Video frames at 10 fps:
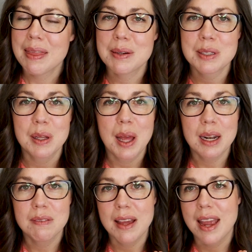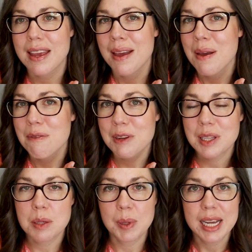There's a lot of like fill
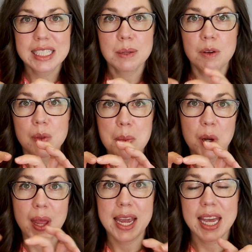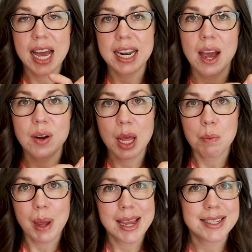in the blank. Some of them are like cut out
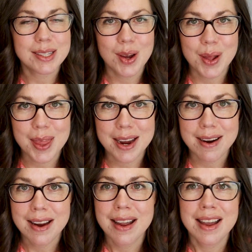and paste on there.